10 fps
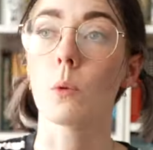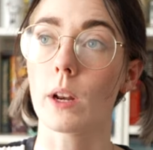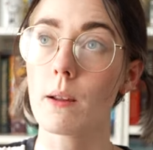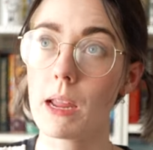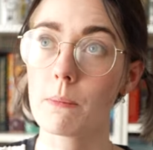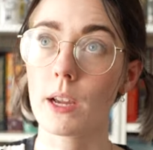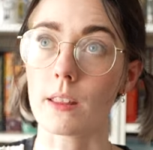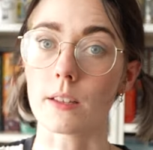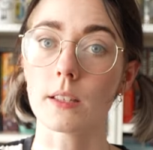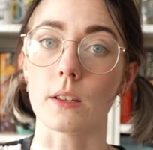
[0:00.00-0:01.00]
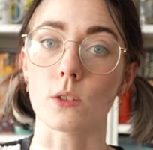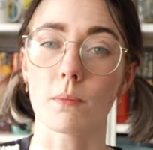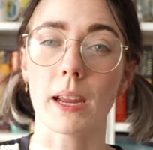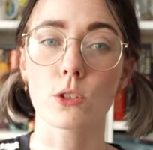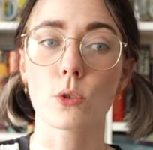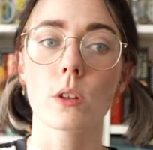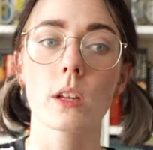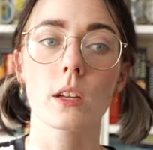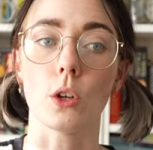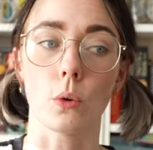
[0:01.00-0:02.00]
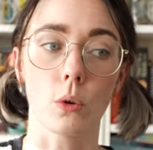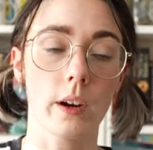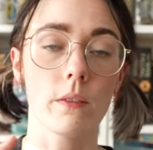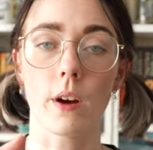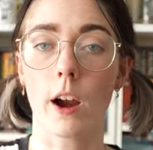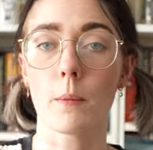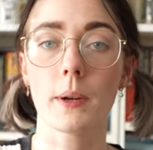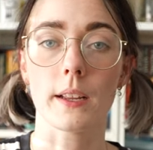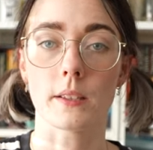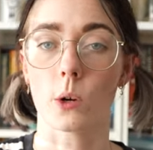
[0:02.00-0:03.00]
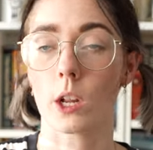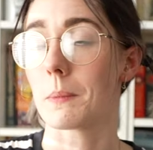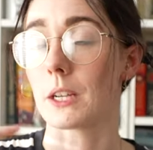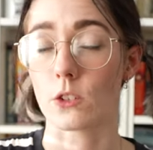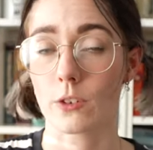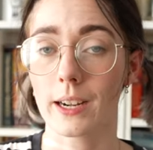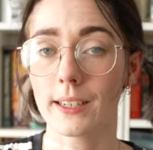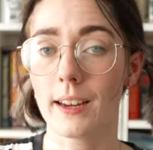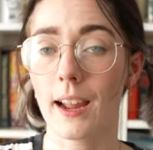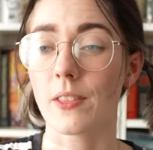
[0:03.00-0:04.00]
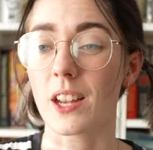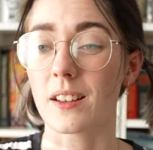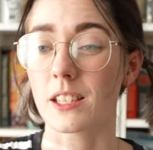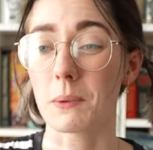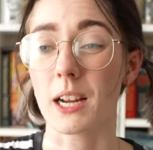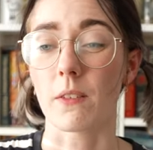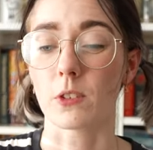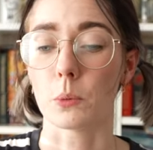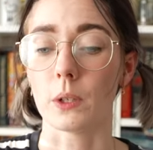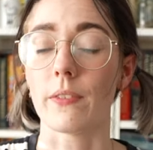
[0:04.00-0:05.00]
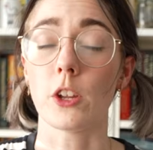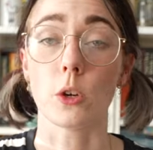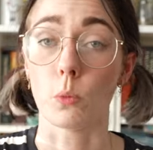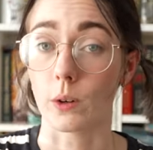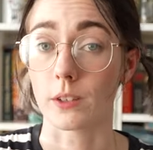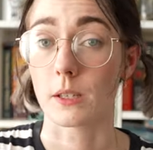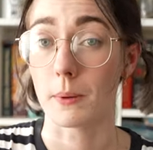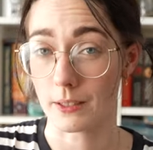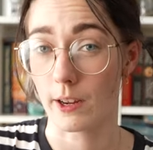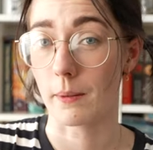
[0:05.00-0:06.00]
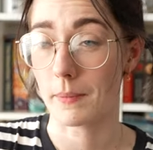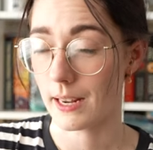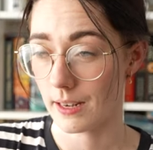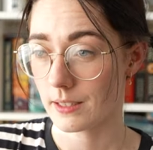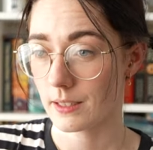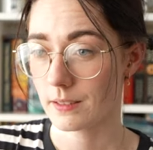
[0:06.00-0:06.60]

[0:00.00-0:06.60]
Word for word: What I mean by this is to make sure that your environment is not gonna be distracting and that it is gonna be comfortable and that you want to spend time in it.